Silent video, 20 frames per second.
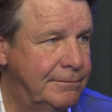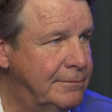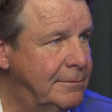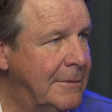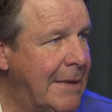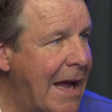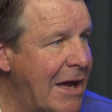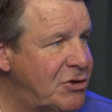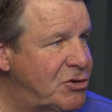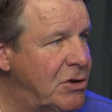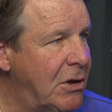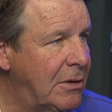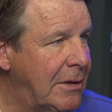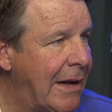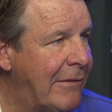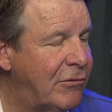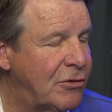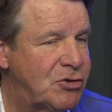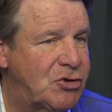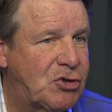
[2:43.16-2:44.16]
national
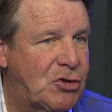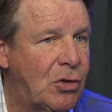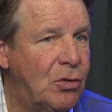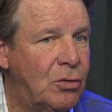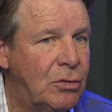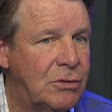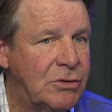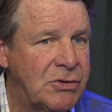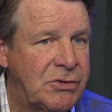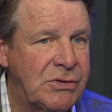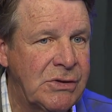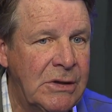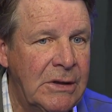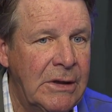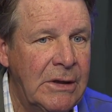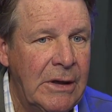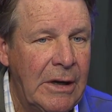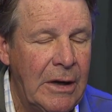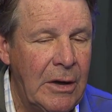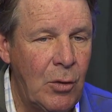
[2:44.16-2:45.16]
level schools
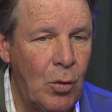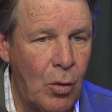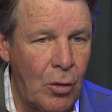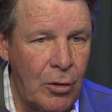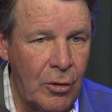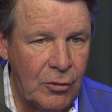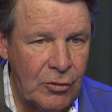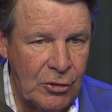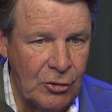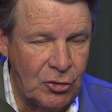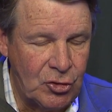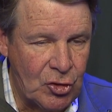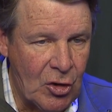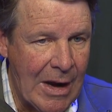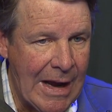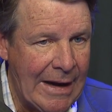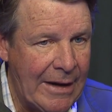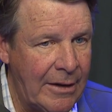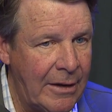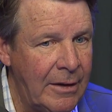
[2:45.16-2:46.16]
in order to
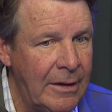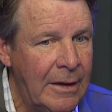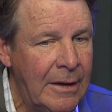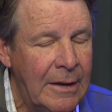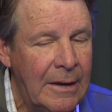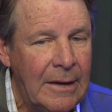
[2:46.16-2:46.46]
try to,